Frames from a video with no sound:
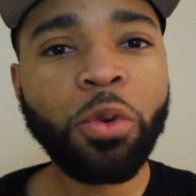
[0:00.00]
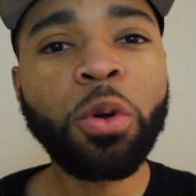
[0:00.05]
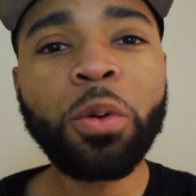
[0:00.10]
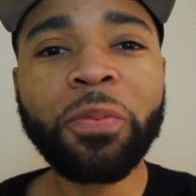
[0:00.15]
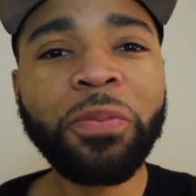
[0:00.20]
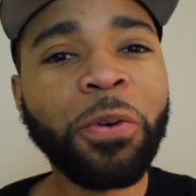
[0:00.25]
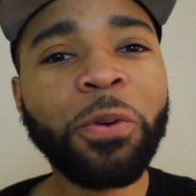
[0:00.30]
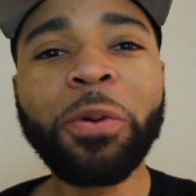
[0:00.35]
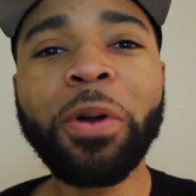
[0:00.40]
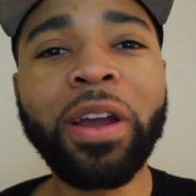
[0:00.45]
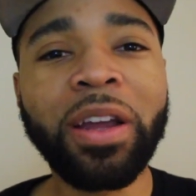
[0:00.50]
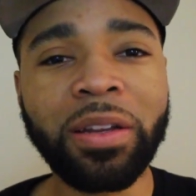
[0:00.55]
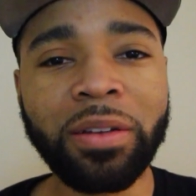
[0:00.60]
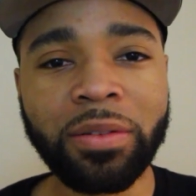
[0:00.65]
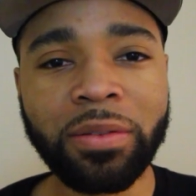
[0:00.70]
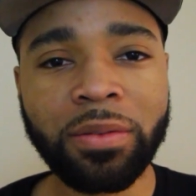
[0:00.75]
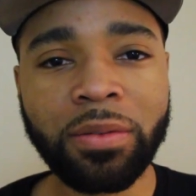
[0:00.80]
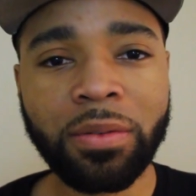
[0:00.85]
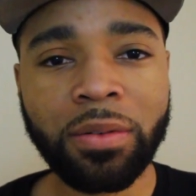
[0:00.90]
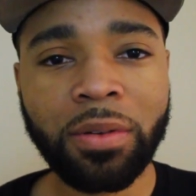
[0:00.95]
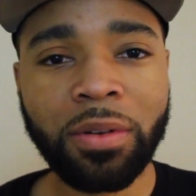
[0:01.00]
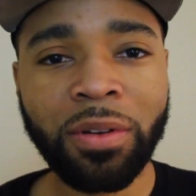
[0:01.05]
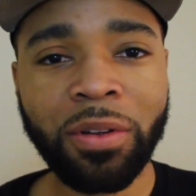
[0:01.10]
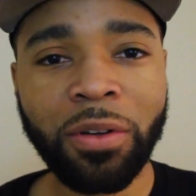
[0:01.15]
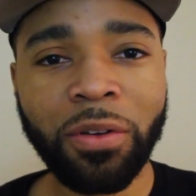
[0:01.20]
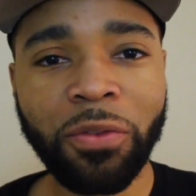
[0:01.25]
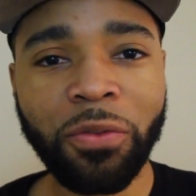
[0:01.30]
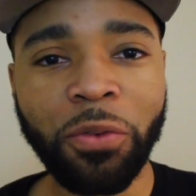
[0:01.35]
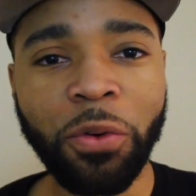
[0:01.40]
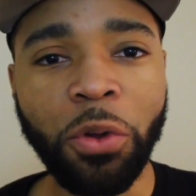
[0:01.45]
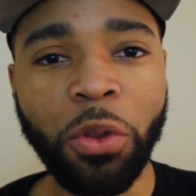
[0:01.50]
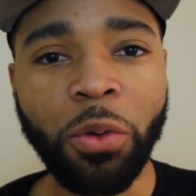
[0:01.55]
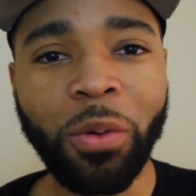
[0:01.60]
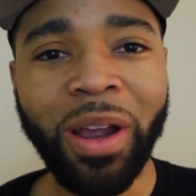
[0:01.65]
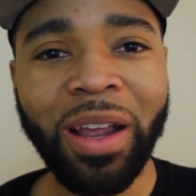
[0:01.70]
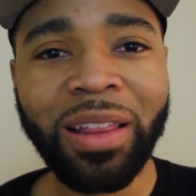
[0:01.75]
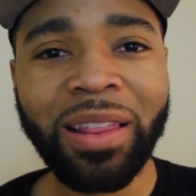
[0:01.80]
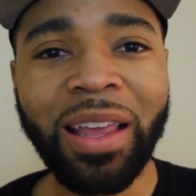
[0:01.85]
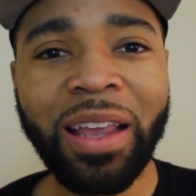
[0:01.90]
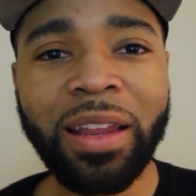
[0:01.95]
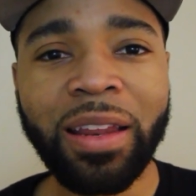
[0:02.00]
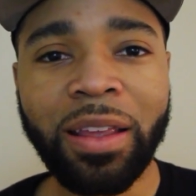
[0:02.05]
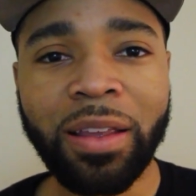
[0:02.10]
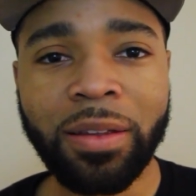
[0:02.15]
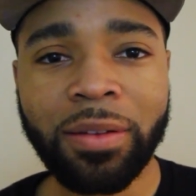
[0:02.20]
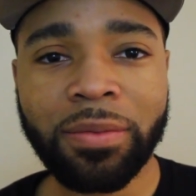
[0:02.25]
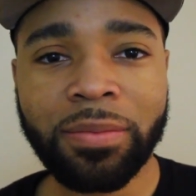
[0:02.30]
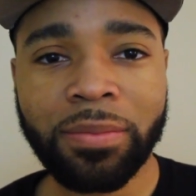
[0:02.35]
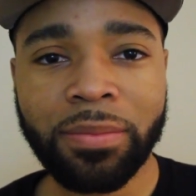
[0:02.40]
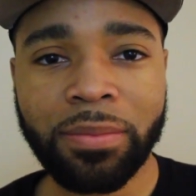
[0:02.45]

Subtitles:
Room for rent for the right lady.